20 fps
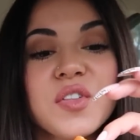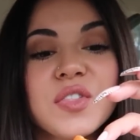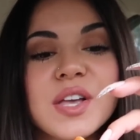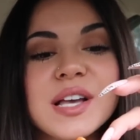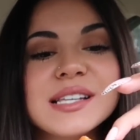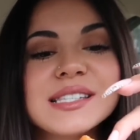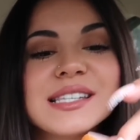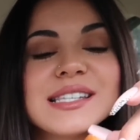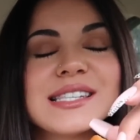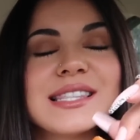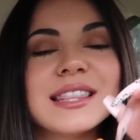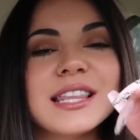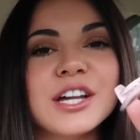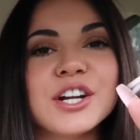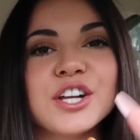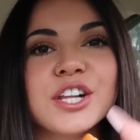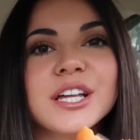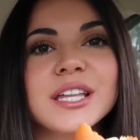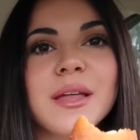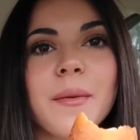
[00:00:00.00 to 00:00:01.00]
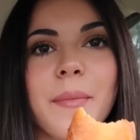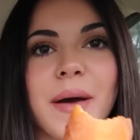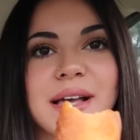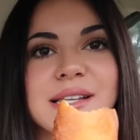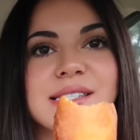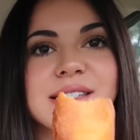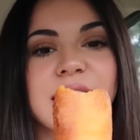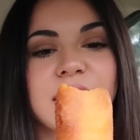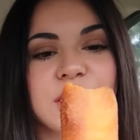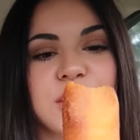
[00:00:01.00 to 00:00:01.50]
This is literally the
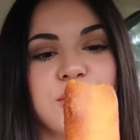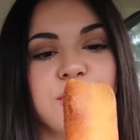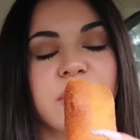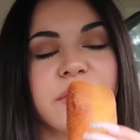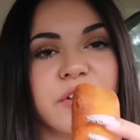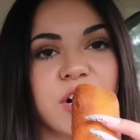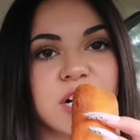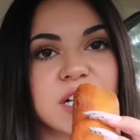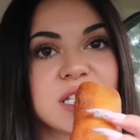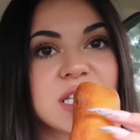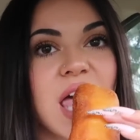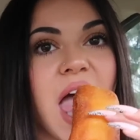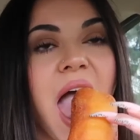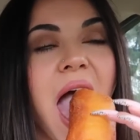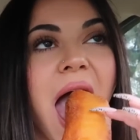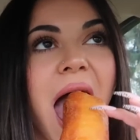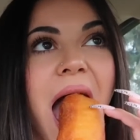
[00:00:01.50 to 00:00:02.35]
best thing in the universe.